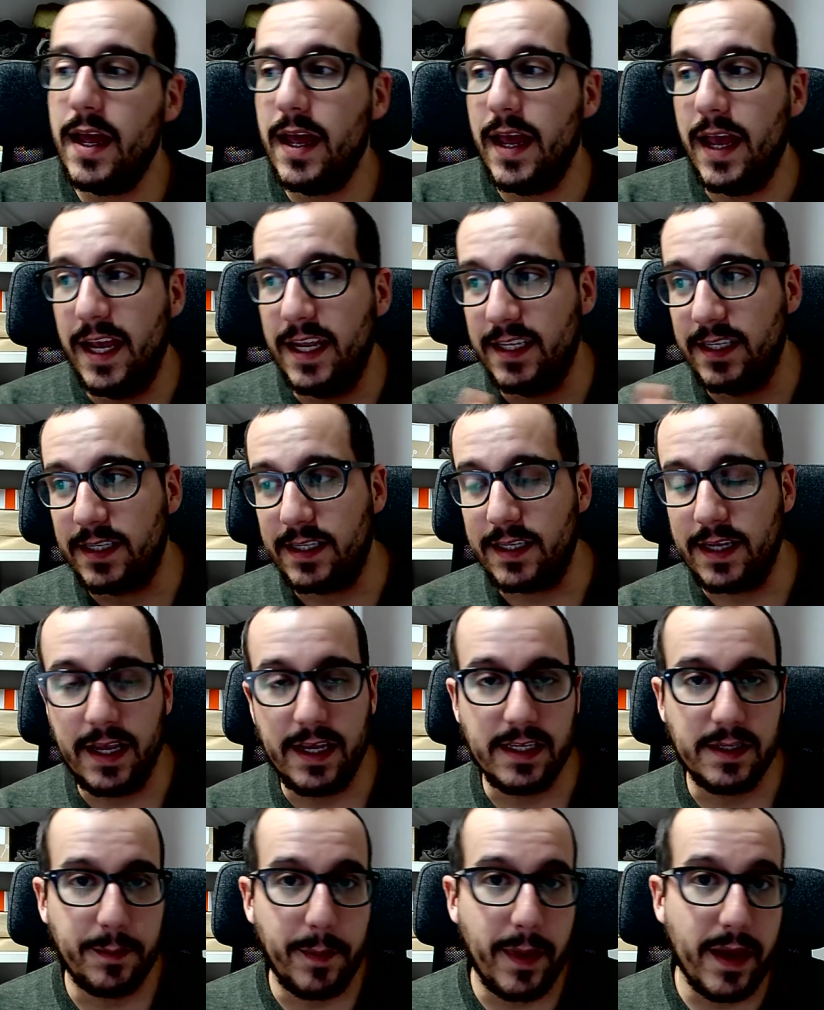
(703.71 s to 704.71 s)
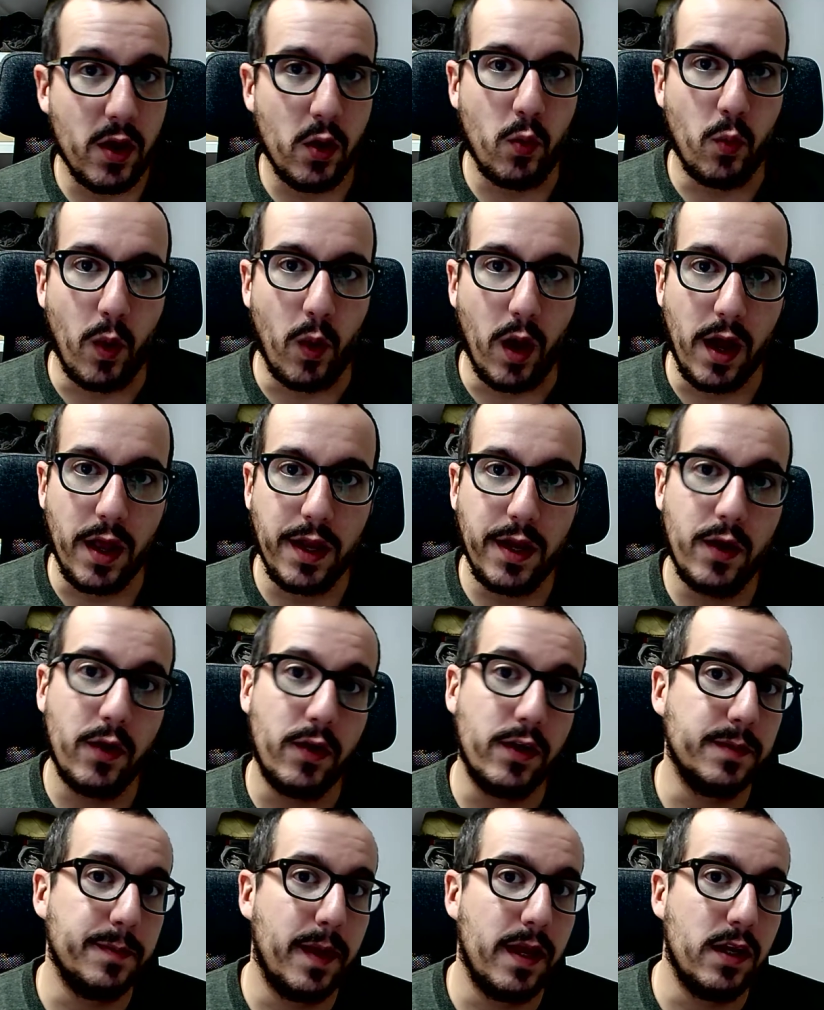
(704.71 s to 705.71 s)
Is male 1 or
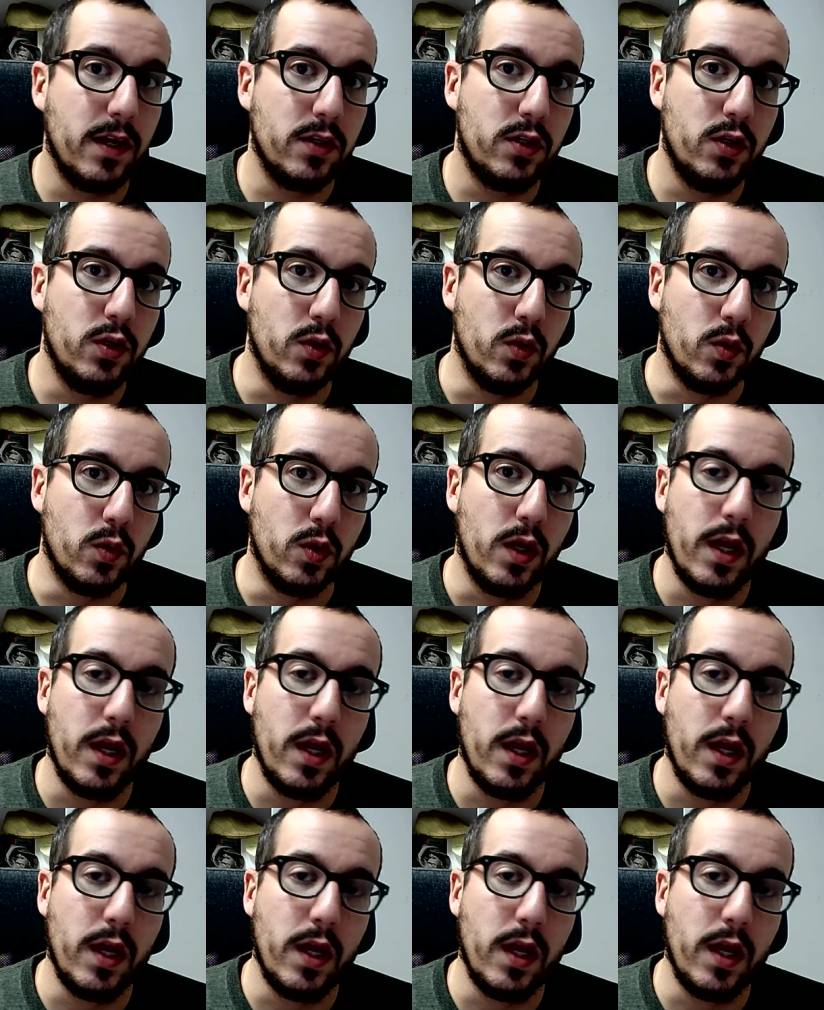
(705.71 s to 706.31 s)
is male 2?